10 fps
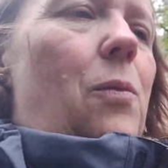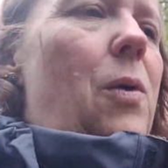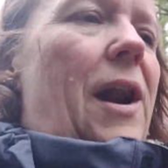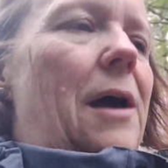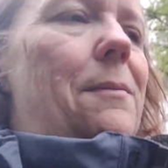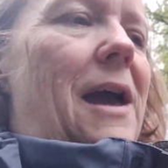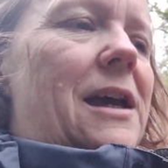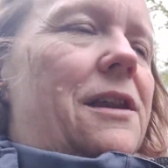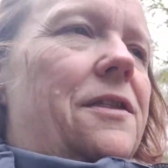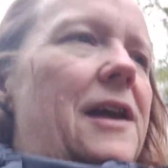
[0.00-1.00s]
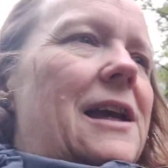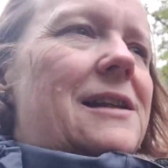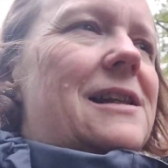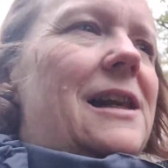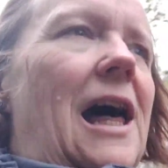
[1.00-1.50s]
When I make
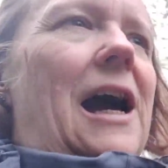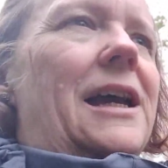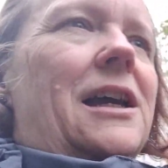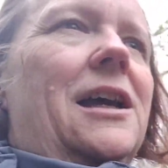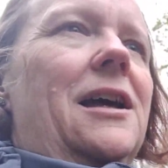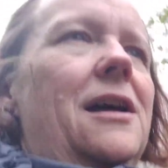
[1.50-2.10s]
things like